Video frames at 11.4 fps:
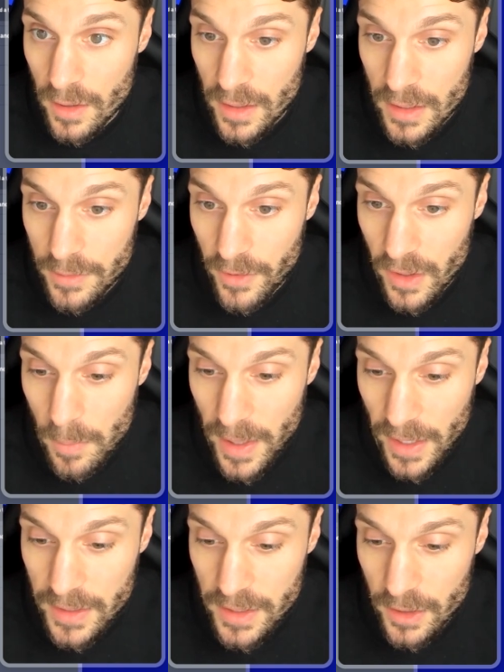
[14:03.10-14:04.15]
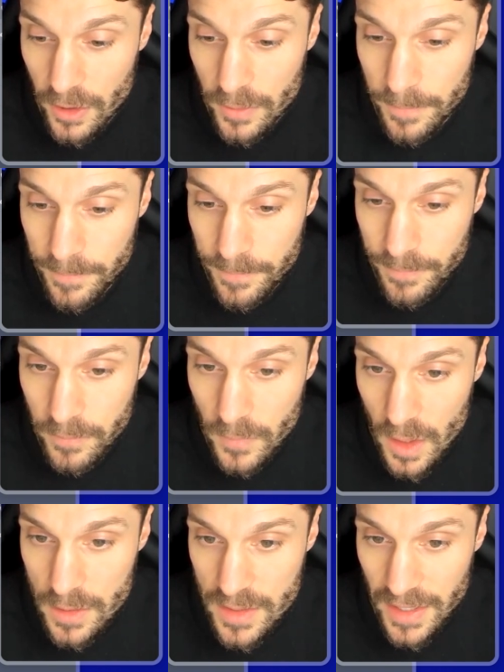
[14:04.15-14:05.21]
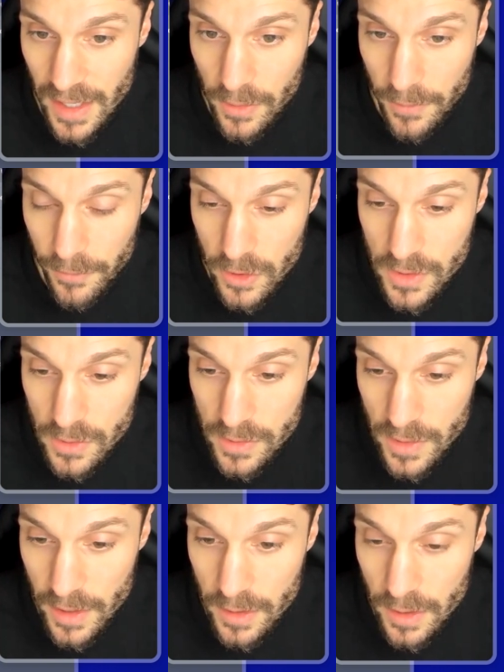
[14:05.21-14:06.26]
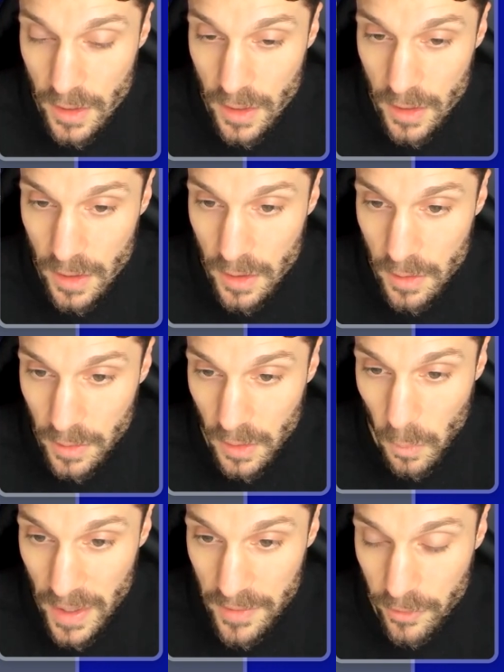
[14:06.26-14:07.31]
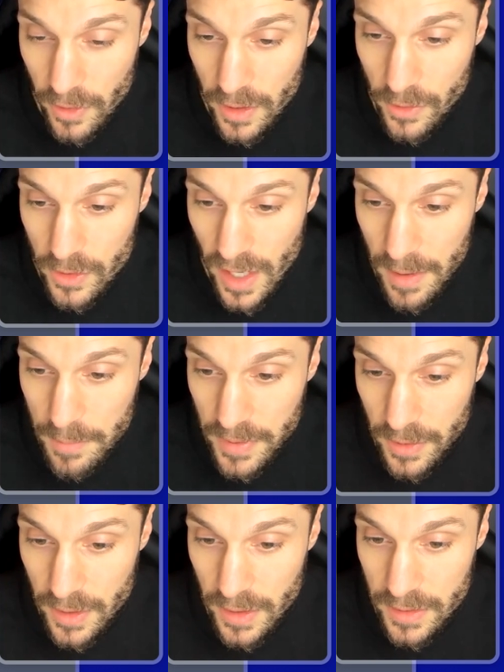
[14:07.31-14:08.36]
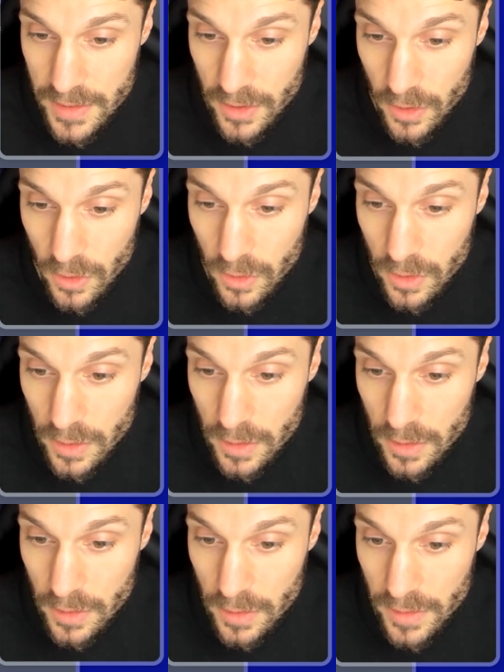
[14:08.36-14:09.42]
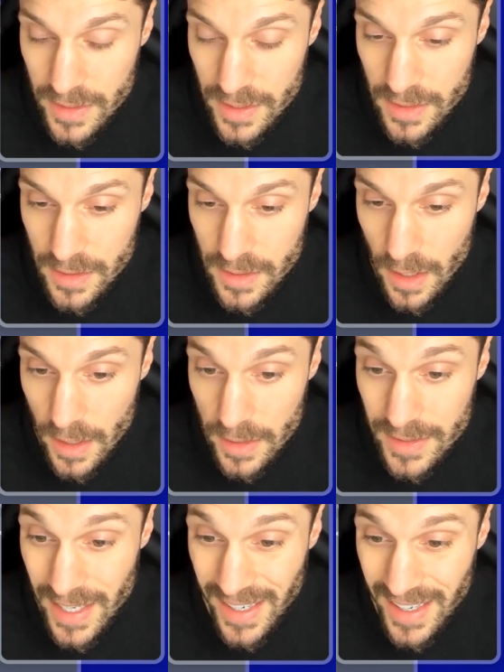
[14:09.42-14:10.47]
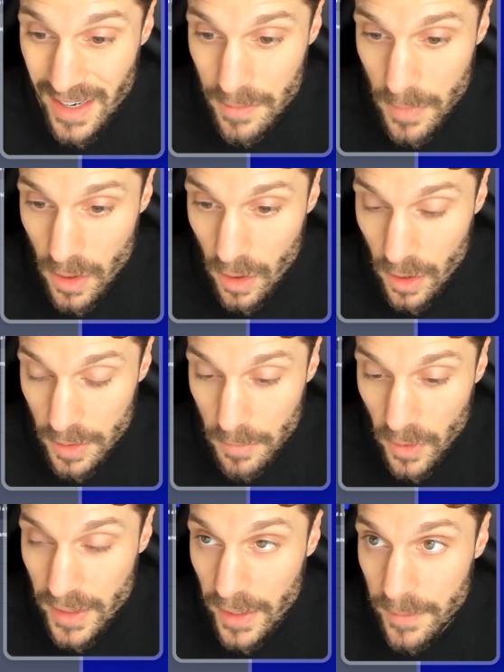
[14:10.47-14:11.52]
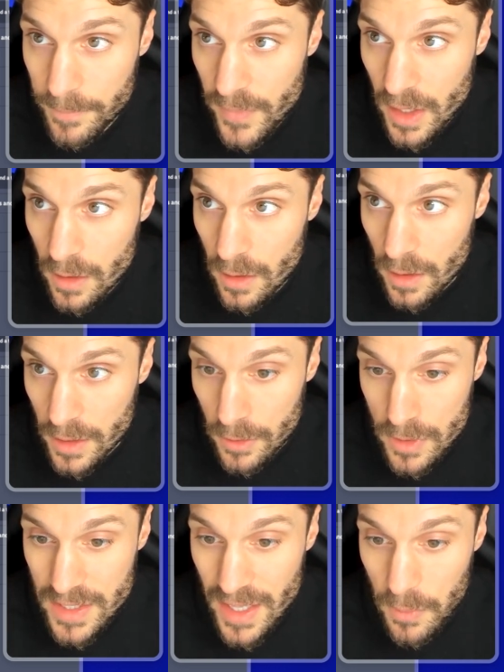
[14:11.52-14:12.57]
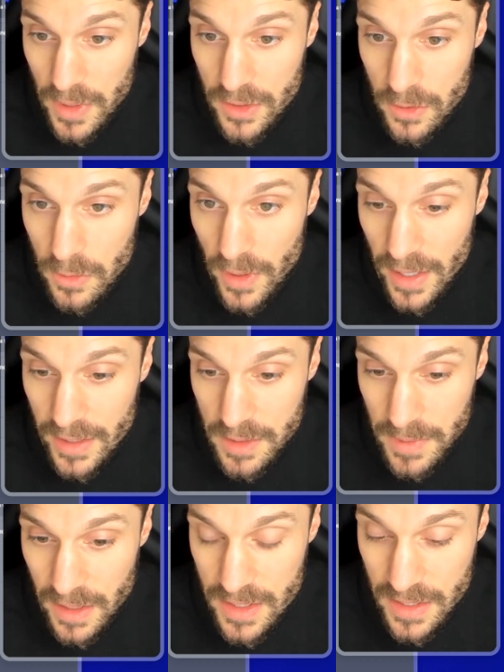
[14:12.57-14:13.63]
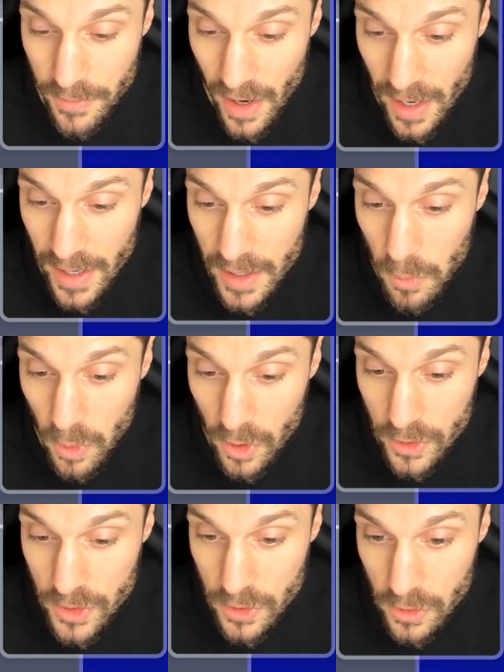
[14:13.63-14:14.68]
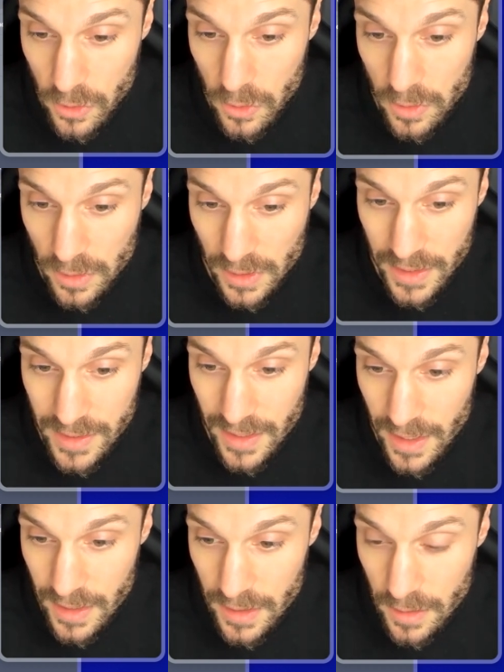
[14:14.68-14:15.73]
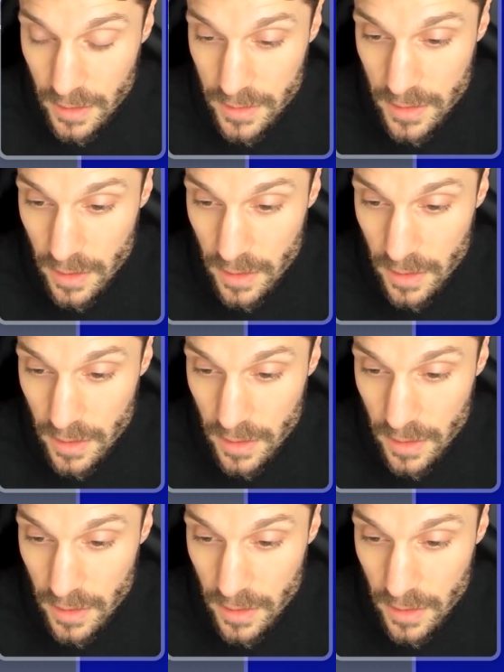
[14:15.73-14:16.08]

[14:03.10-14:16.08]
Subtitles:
And if I go back here, sending out the first newsletter, I'm going to wait for another time period until this is 10 a.m. on Monday. And the reason that we do that is because if I were to, let's say,